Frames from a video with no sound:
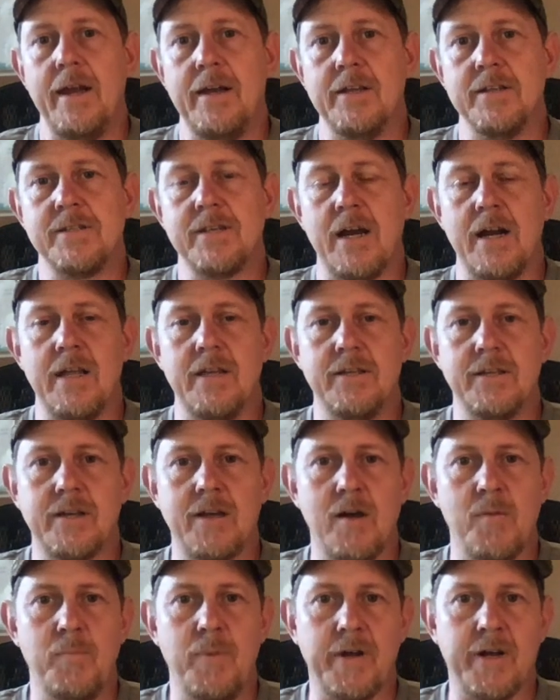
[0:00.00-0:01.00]
decided to
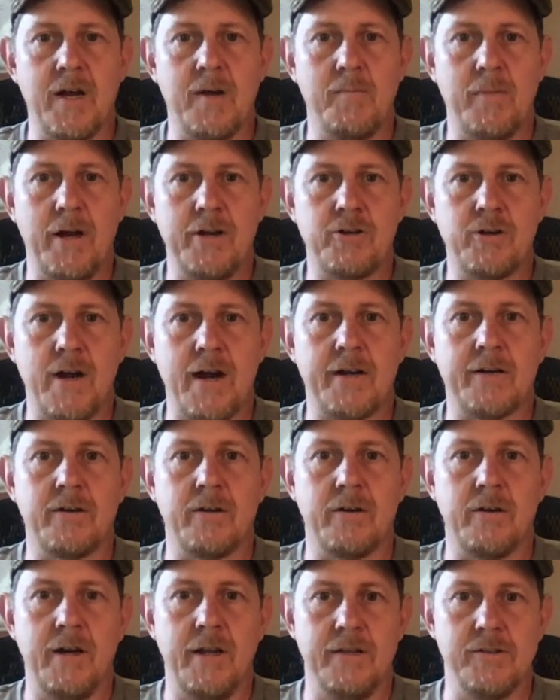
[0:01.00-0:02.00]
come pick up my
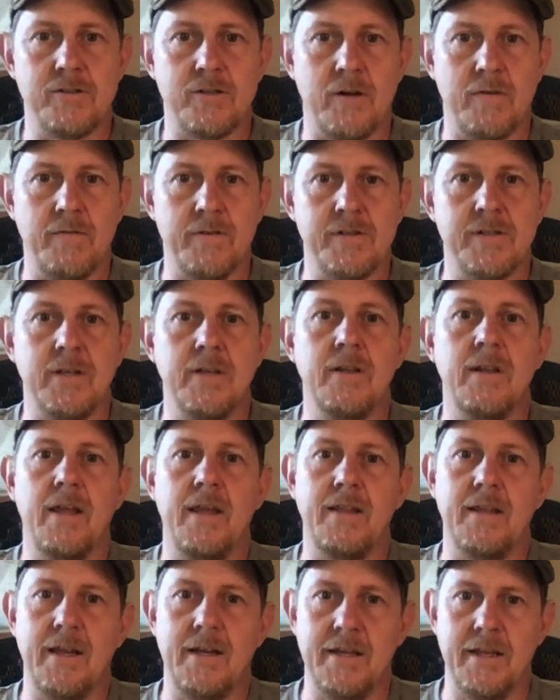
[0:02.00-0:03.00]
tractor and service it,
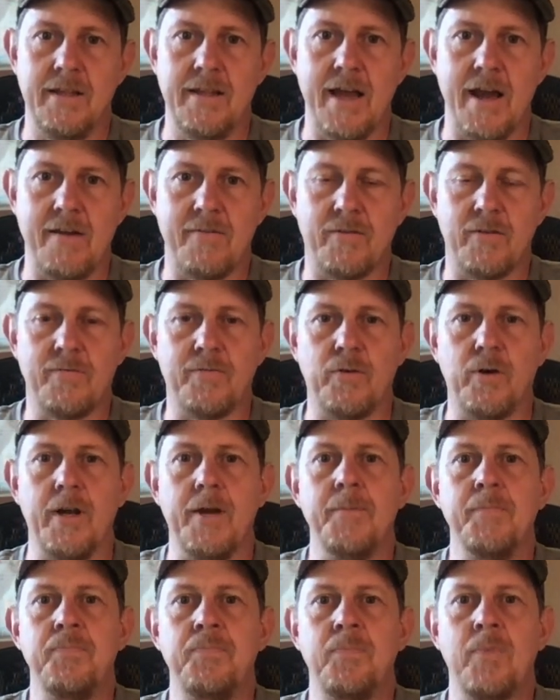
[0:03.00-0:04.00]
and they did that for free.